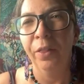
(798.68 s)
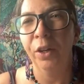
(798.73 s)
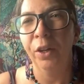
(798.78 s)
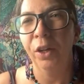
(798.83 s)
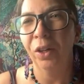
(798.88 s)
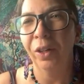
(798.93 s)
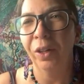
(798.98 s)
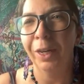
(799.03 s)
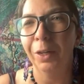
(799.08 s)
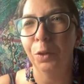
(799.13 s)
that
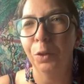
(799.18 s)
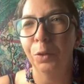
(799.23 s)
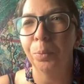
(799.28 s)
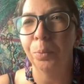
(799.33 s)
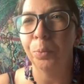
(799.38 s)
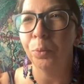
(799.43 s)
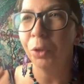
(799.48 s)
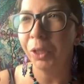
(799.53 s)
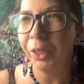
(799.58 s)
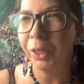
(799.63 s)
you're like, they're
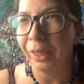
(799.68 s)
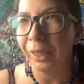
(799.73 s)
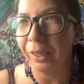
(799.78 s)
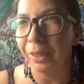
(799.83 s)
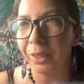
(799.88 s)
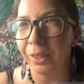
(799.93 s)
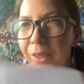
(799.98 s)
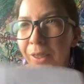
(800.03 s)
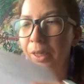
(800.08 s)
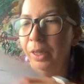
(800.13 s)

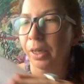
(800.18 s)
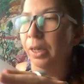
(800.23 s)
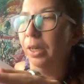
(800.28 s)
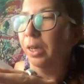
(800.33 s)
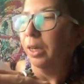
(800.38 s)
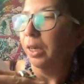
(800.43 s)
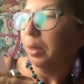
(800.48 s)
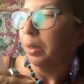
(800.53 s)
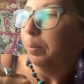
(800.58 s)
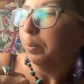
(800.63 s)
brilliant,
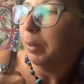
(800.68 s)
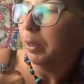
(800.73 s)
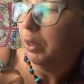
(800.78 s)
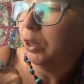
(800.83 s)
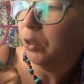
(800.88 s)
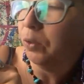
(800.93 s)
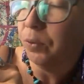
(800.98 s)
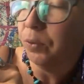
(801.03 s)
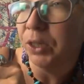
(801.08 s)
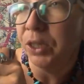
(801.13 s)
but
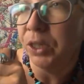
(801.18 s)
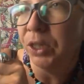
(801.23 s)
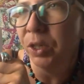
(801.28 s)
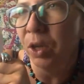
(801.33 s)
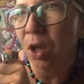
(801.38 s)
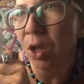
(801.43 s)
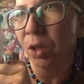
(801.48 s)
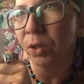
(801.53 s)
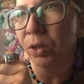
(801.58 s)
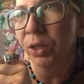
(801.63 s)
the
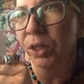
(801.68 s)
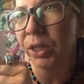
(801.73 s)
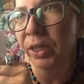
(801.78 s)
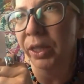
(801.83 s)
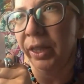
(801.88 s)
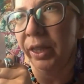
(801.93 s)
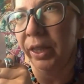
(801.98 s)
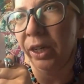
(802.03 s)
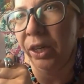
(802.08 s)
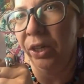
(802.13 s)
results
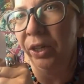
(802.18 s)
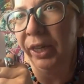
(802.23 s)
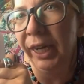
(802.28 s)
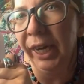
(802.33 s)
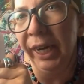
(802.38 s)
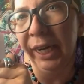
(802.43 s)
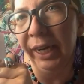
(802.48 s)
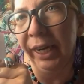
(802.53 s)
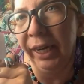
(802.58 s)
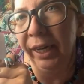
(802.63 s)
that they're
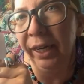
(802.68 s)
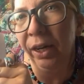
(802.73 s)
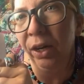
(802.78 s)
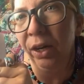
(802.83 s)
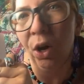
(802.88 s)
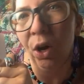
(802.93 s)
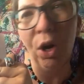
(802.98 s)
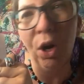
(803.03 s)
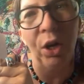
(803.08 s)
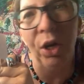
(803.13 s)
getting
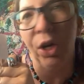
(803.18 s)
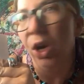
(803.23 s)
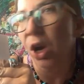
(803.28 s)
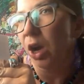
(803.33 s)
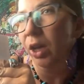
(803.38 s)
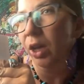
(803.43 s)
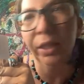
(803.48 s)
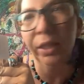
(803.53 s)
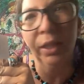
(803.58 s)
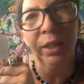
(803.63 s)
are
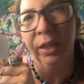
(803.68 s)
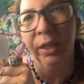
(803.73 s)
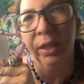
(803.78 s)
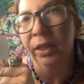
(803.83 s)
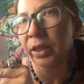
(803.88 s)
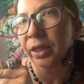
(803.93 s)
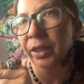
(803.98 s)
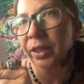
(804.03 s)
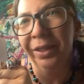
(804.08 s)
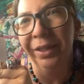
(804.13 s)
not
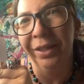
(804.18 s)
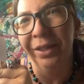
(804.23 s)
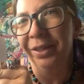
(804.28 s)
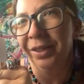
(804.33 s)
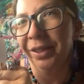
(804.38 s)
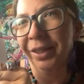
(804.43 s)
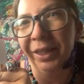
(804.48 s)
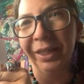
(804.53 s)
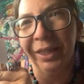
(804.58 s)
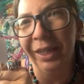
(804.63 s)

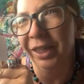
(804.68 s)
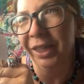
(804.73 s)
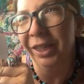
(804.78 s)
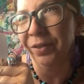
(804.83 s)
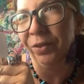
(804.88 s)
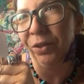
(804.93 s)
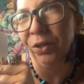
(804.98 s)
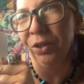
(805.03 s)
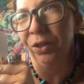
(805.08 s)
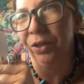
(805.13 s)

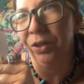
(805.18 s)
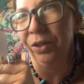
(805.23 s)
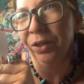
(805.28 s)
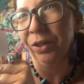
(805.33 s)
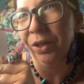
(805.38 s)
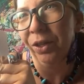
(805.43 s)
successful.